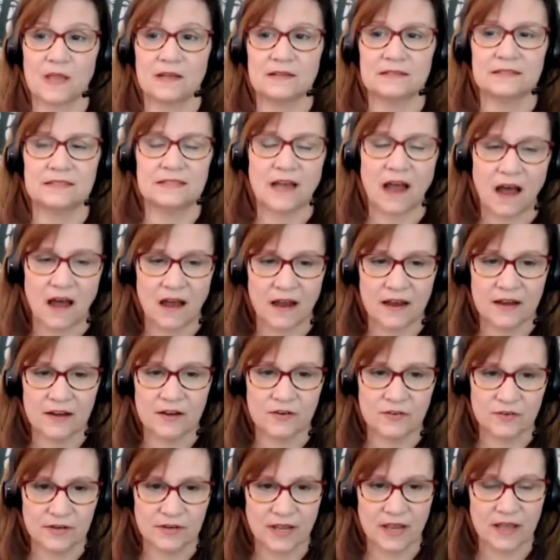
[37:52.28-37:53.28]

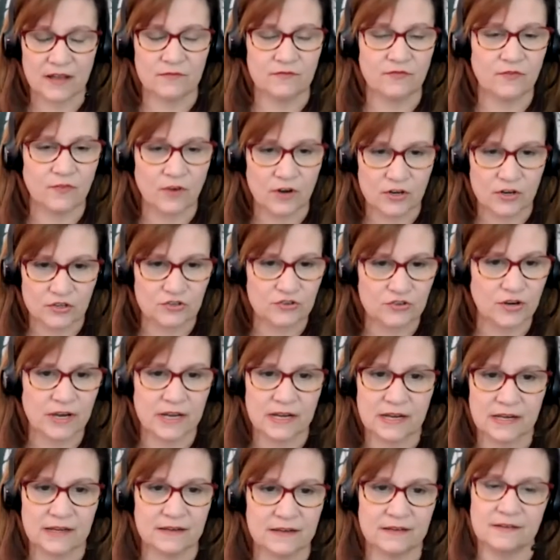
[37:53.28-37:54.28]
tired and
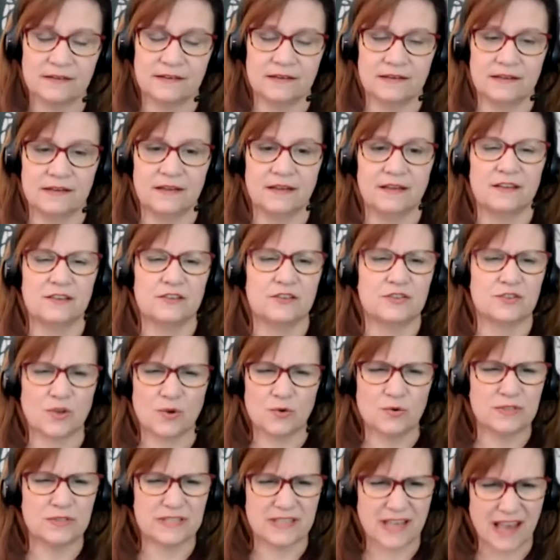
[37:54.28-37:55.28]
frustrated, so
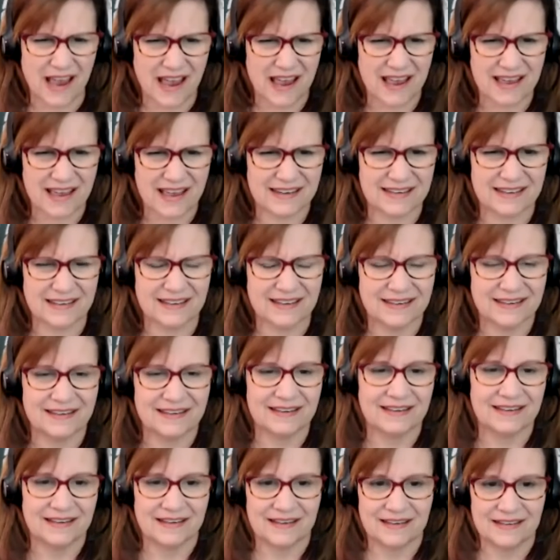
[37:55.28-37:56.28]
sad,
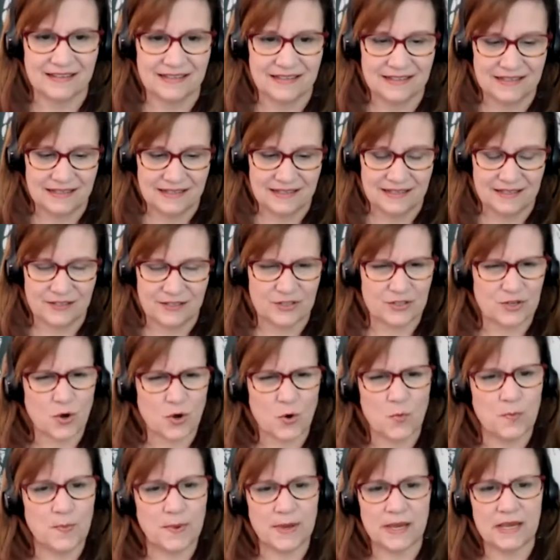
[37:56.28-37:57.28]

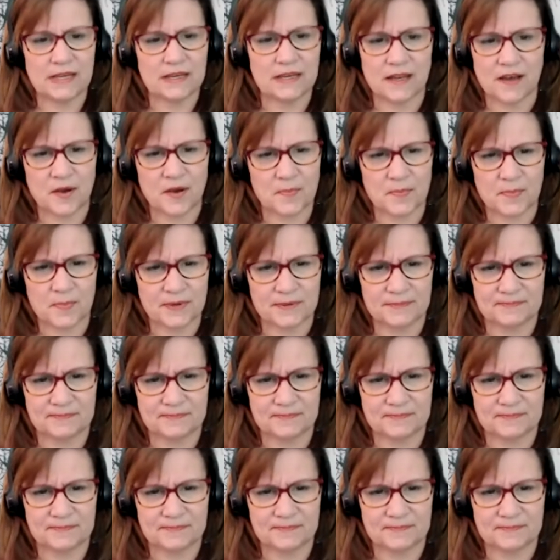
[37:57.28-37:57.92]
so beaten up.